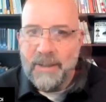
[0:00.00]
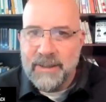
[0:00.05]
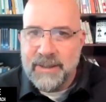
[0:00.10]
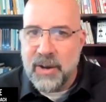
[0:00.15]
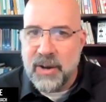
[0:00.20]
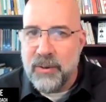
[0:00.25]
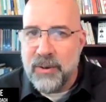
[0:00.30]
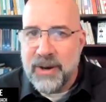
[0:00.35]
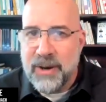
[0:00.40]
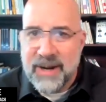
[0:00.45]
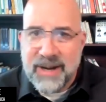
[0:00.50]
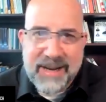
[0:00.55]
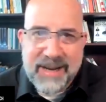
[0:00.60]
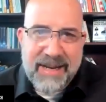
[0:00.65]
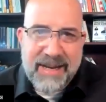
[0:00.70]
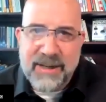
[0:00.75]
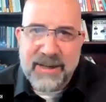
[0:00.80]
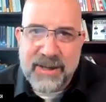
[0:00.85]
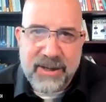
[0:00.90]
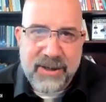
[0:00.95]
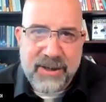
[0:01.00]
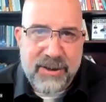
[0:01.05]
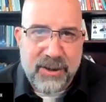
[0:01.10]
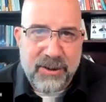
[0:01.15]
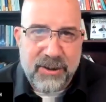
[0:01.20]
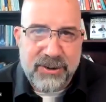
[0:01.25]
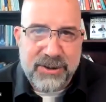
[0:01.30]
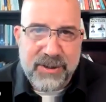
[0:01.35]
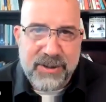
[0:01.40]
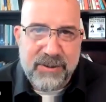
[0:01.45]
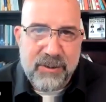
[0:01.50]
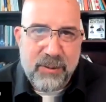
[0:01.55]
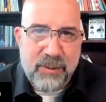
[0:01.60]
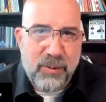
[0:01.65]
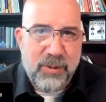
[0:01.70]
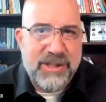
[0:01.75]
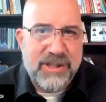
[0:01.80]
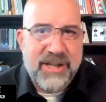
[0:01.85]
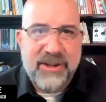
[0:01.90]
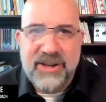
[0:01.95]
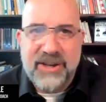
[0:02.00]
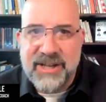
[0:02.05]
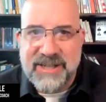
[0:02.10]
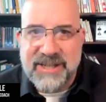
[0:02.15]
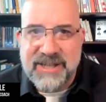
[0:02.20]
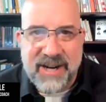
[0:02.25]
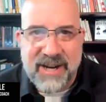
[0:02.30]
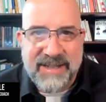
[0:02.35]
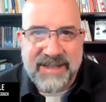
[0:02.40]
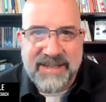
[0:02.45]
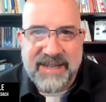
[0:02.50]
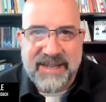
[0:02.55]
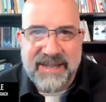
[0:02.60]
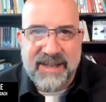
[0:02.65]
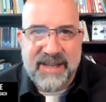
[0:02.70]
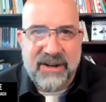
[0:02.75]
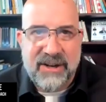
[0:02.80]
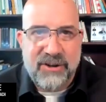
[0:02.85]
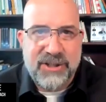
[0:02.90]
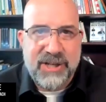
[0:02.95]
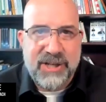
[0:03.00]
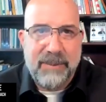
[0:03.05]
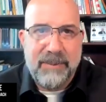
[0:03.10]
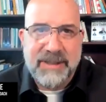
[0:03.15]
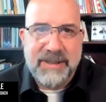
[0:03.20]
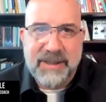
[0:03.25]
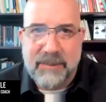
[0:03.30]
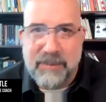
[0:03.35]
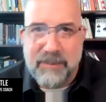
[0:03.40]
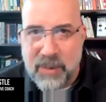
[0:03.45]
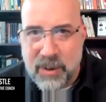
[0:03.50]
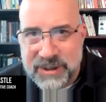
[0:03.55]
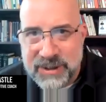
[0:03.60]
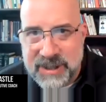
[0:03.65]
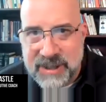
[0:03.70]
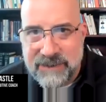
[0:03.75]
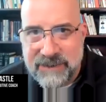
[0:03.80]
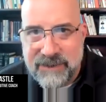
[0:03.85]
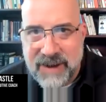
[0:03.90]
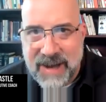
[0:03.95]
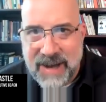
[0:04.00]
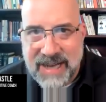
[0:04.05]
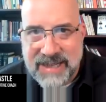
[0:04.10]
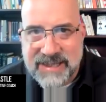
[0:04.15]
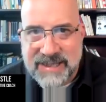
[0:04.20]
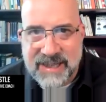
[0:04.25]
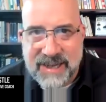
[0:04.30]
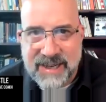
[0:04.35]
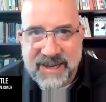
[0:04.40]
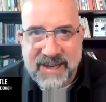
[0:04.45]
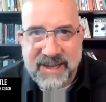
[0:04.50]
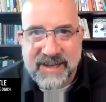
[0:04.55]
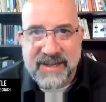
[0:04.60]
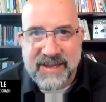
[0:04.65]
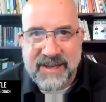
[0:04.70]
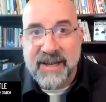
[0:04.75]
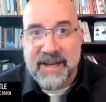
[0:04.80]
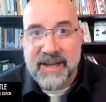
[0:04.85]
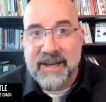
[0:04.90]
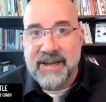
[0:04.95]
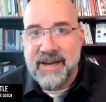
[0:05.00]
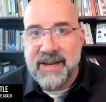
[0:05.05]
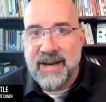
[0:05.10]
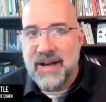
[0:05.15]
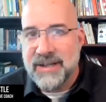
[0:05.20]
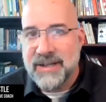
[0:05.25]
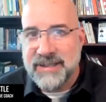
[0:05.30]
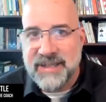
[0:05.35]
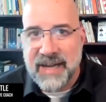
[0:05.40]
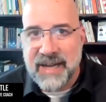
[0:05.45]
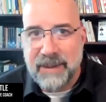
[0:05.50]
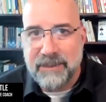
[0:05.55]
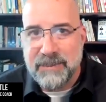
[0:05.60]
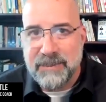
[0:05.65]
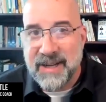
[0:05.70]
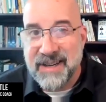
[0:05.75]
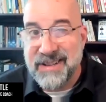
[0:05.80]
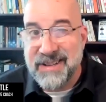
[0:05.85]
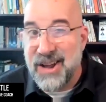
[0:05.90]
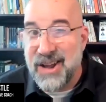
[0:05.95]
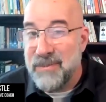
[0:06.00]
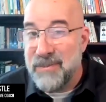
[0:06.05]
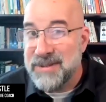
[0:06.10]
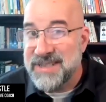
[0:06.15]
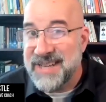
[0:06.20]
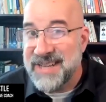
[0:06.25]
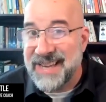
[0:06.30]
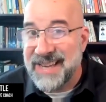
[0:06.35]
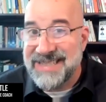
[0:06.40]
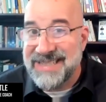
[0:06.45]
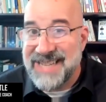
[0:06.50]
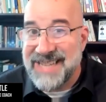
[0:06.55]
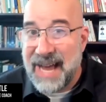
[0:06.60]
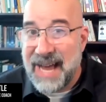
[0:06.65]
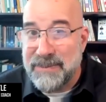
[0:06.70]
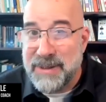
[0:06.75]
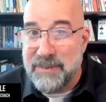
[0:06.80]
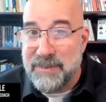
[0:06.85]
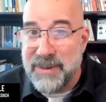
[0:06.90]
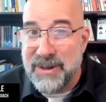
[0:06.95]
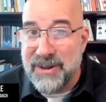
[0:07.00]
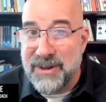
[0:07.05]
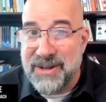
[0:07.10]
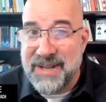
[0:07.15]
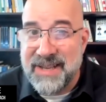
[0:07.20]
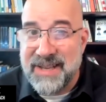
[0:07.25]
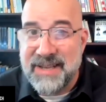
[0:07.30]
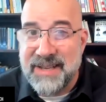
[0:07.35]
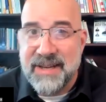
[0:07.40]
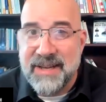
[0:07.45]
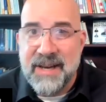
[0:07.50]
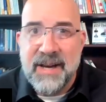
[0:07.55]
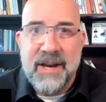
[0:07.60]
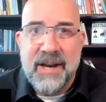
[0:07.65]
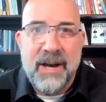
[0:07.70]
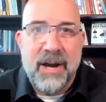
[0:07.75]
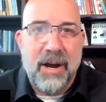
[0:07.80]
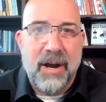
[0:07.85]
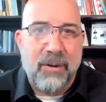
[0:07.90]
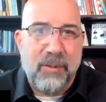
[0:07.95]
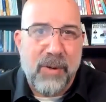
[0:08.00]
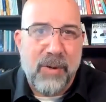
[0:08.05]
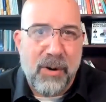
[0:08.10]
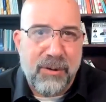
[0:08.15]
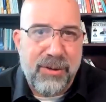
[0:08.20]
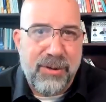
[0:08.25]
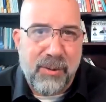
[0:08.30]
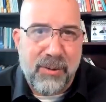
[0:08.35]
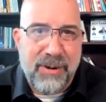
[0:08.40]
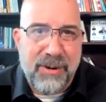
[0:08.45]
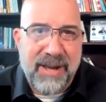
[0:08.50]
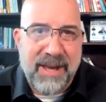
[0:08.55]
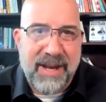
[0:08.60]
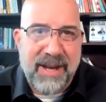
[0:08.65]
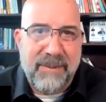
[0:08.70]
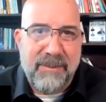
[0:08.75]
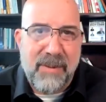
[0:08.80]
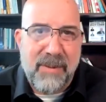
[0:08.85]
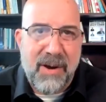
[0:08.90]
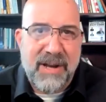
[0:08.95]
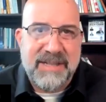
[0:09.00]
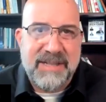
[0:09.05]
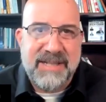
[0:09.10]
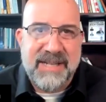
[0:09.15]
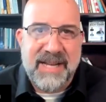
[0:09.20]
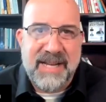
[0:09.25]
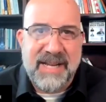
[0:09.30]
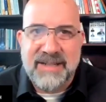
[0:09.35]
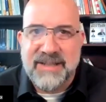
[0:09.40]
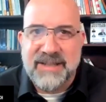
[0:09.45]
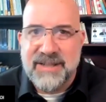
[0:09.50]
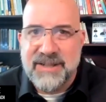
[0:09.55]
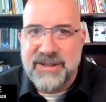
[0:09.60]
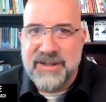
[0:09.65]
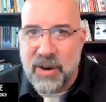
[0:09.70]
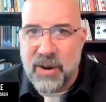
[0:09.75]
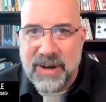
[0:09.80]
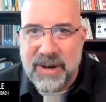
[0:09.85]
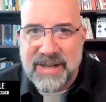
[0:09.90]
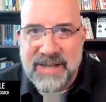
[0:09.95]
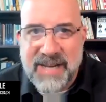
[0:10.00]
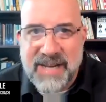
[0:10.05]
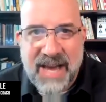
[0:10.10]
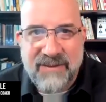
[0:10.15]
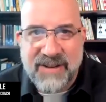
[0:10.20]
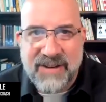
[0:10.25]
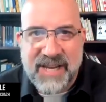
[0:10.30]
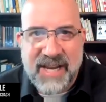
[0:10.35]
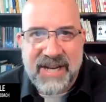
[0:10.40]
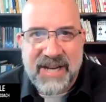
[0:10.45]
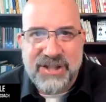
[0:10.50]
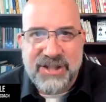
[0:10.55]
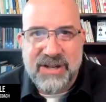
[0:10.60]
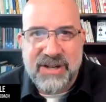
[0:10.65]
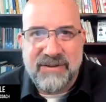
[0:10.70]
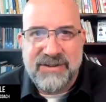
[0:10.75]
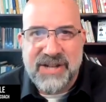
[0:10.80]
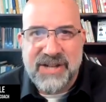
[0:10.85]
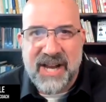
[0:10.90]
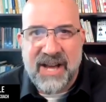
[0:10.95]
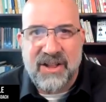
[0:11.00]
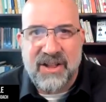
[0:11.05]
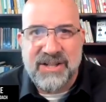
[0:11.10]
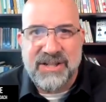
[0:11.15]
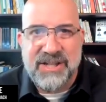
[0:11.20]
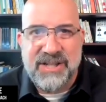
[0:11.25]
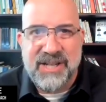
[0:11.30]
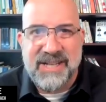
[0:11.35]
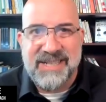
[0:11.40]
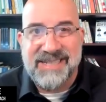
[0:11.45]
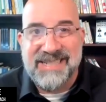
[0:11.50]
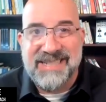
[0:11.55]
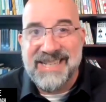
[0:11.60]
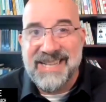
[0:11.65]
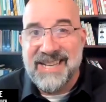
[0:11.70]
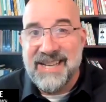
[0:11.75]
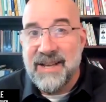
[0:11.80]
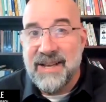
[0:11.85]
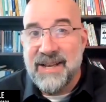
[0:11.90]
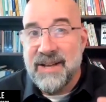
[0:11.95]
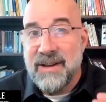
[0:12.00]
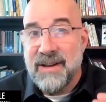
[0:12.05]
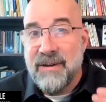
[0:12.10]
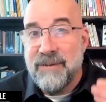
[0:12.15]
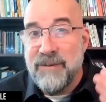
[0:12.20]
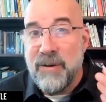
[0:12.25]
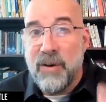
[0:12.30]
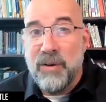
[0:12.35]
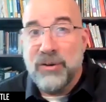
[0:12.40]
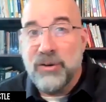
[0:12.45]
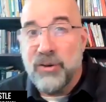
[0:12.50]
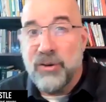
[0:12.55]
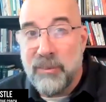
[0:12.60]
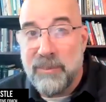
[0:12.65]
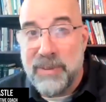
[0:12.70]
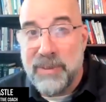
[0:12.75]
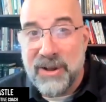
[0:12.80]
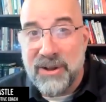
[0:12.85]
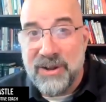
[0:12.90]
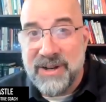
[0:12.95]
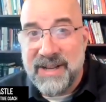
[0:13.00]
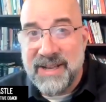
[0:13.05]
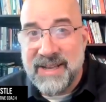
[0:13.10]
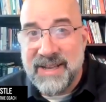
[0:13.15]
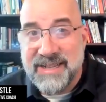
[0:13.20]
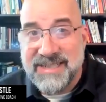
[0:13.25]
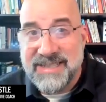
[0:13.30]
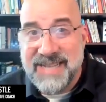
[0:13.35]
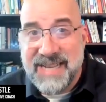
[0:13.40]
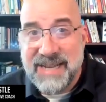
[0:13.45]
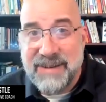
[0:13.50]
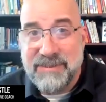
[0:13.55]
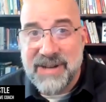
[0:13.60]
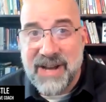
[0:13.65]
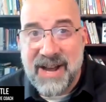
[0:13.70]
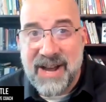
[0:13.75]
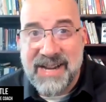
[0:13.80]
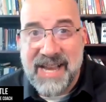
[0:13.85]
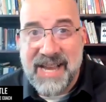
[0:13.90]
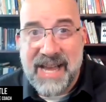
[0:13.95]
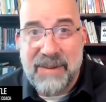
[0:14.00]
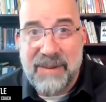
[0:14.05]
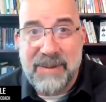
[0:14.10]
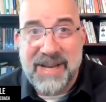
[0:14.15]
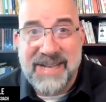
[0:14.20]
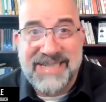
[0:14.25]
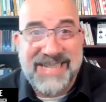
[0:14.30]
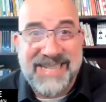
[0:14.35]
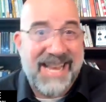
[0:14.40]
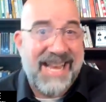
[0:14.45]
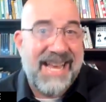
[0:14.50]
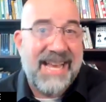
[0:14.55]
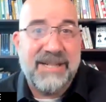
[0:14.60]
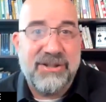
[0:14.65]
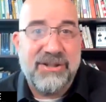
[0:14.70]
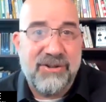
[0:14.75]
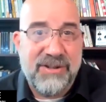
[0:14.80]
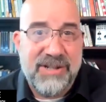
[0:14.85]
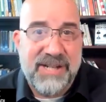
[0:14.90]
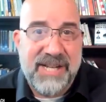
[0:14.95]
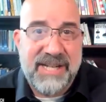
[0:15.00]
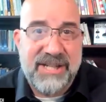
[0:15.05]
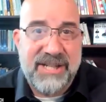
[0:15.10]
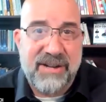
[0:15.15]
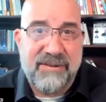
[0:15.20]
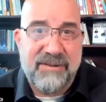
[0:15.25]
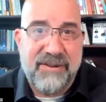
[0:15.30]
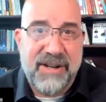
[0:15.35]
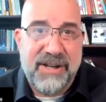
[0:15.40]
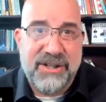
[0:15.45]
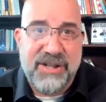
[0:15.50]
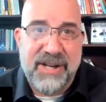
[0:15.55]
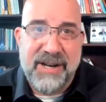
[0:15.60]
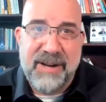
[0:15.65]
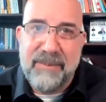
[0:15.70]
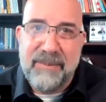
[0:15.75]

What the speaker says: So, in conclusion, resilience in IT leadership is a multifaceted concept encompassing adaptability, a growth-oriented mindset, stoic navigation of challenges, vulnerability and team dynamics, and strategic vision.